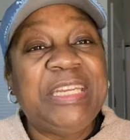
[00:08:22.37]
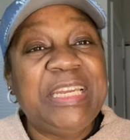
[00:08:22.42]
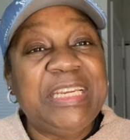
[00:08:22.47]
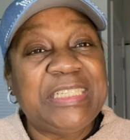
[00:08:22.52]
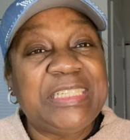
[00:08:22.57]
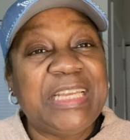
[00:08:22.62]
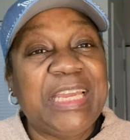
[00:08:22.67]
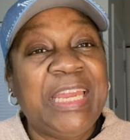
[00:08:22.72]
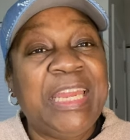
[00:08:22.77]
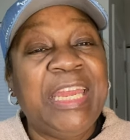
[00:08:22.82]

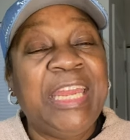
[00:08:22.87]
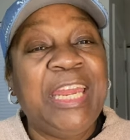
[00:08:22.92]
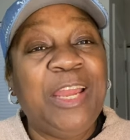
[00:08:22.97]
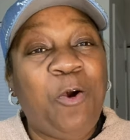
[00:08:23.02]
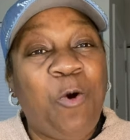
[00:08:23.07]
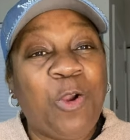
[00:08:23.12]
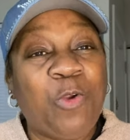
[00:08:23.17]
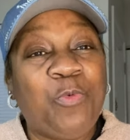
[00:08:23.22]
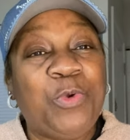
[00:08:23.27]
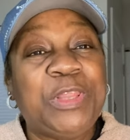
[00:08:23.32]
decent, and in
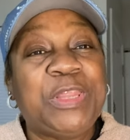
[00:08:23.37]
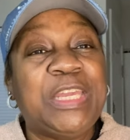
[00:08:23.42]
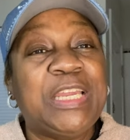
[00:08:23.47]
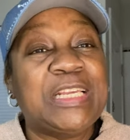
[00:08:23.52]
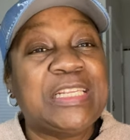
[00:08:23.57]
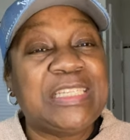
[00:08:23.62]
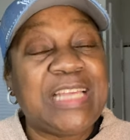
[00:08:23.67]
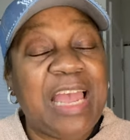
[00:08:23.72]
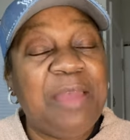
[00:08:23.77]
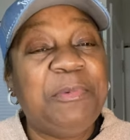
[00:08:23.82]
order with the
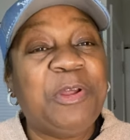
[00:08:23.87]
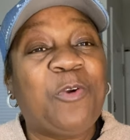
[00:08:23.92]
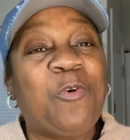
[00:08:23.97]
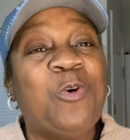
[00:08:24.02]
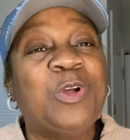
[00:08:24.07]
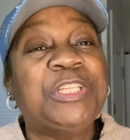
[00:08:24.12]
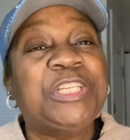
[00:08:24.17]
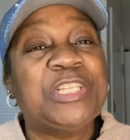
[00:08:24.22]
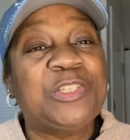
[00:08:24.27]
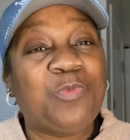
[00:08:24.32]
assignment
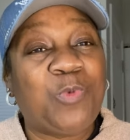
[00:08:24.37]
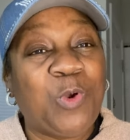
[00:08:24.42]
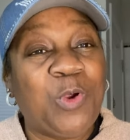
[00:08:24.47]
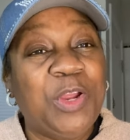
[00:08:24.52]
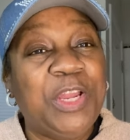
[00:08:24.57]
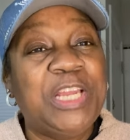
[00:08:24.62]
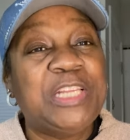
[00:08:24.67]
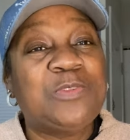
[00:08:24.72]
according to his word,